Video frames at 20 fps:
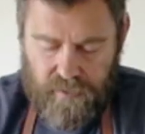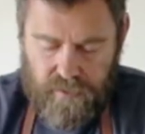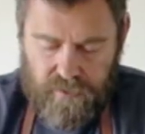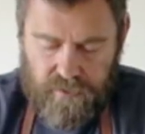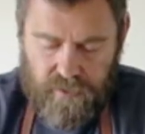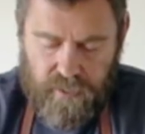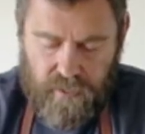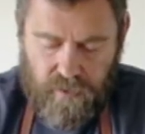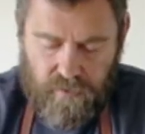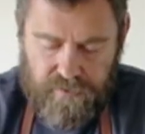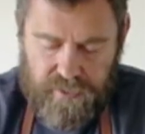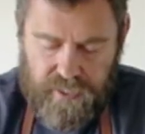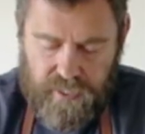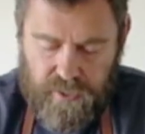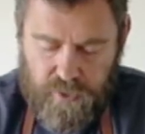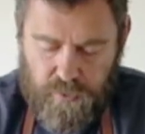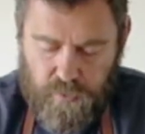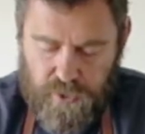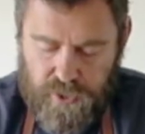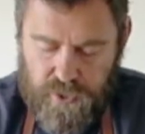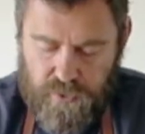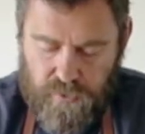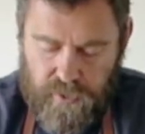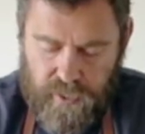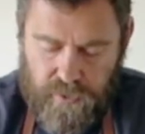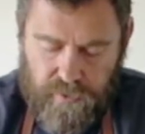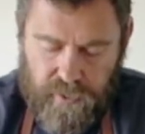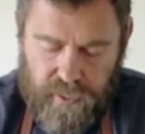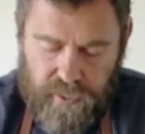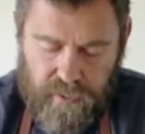So now obviously this works
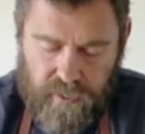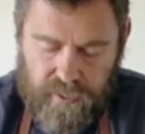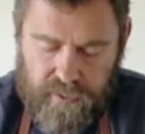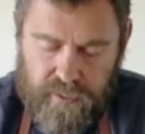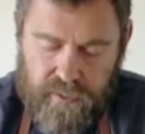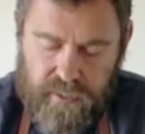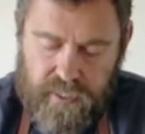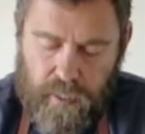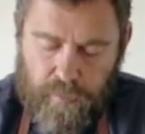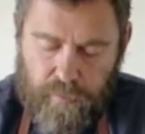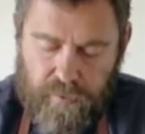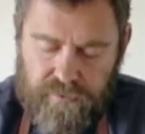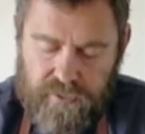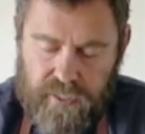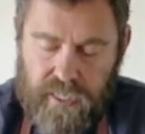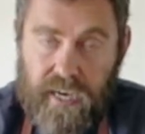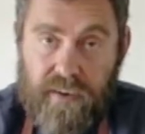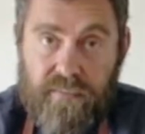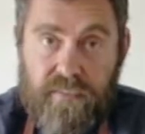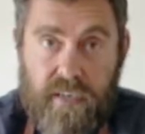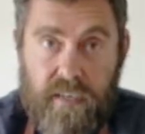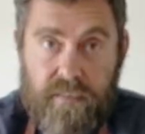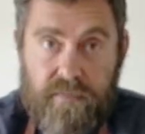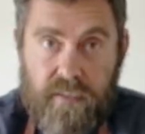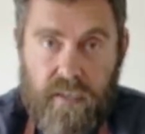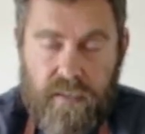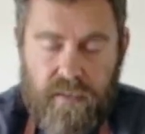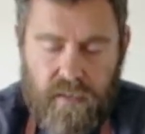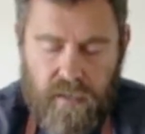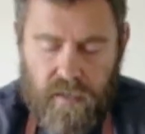really nice. This type of scarf that I've
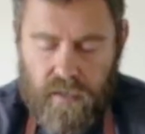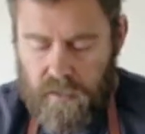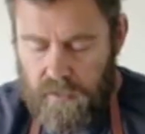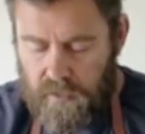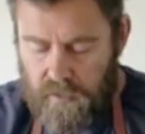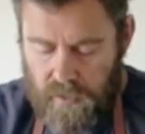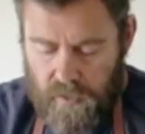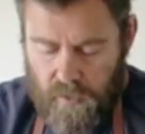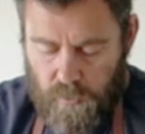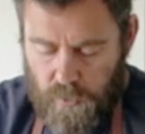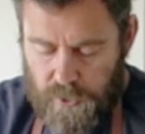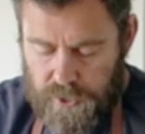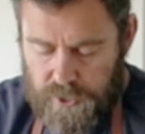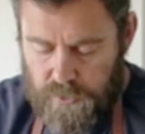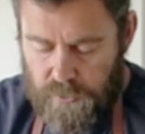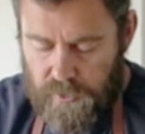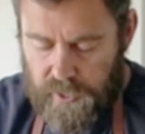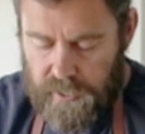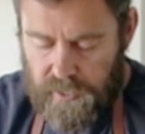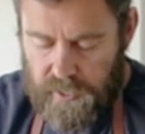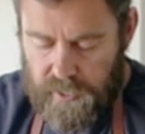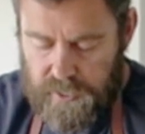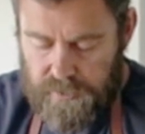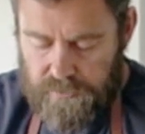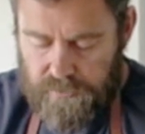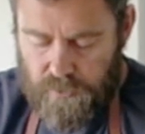done now works really nice